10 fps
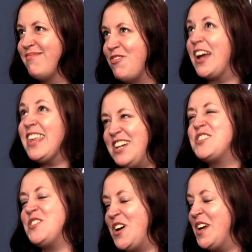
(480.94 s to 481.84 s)

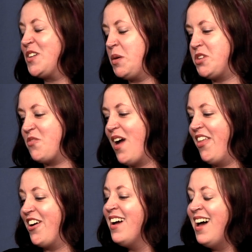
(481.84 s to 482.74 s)
regulations on encryption
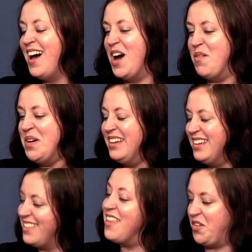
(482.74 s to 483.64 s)
rather. Um,
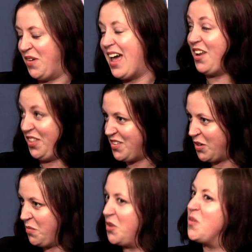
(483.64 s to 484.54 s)
and then we had all these
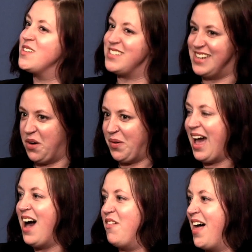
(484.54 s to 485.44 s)
crypto wars, and now we
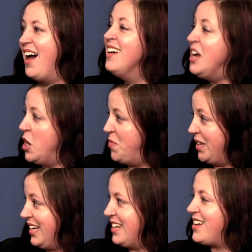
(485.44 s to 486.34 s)
have that
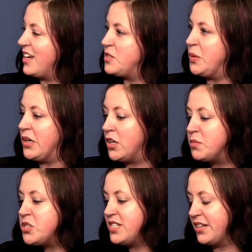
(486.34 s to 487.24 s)
ability to export
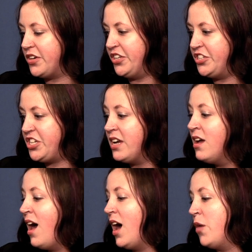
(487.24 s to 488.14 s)
encryption technology.
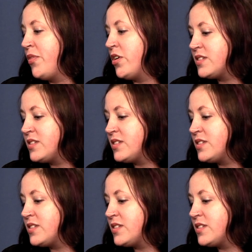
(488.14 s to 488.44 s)
Um, there are